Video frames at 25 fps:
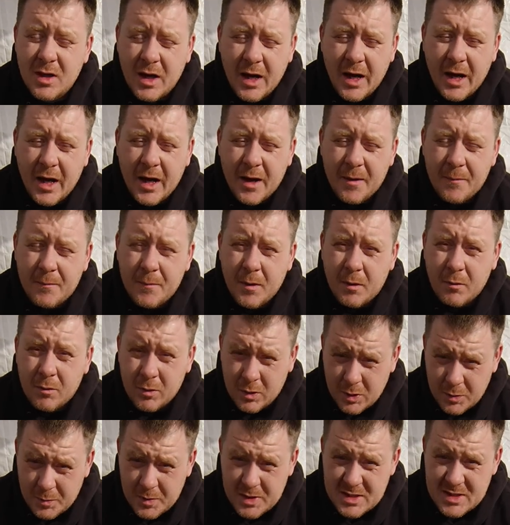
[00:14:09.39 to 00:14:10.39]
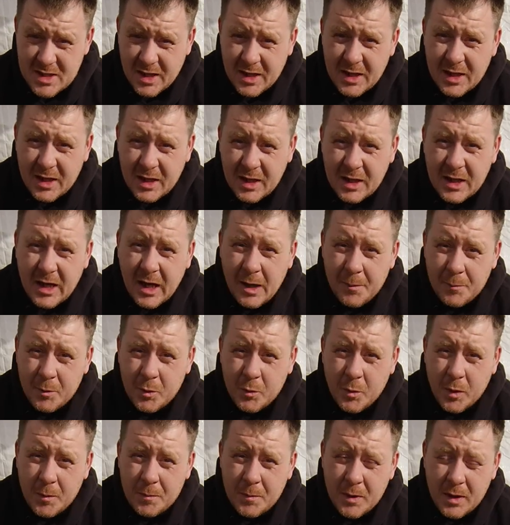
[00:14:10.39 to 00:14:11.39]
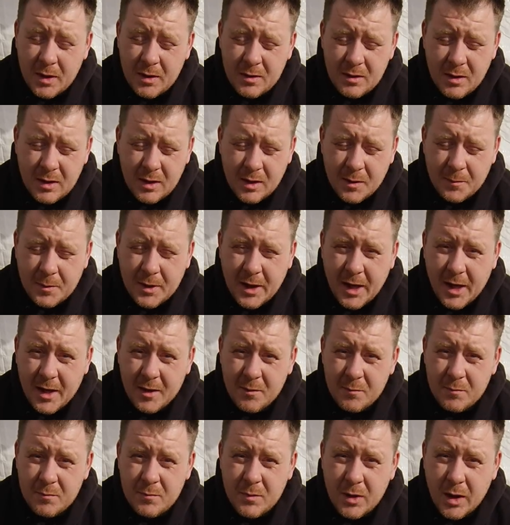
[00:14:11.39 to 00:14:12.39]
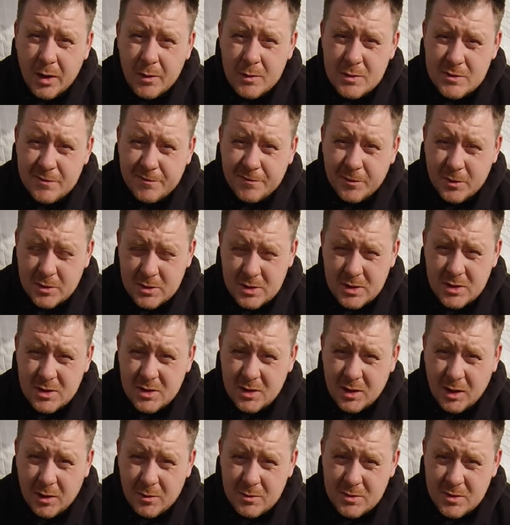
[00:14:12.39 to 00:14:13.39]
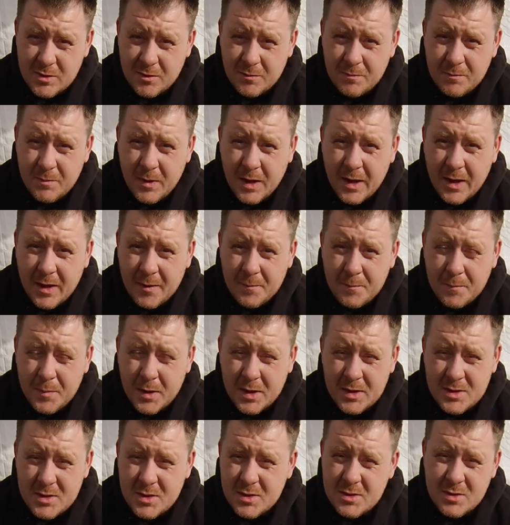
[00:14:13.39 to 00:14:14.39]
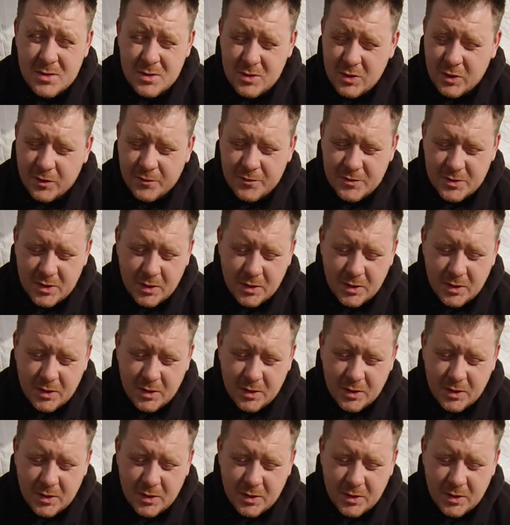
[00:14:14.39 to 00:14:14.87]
I'm going to be taking camera with me, and I'll be getting loads of footage and loads of pictures and stuff.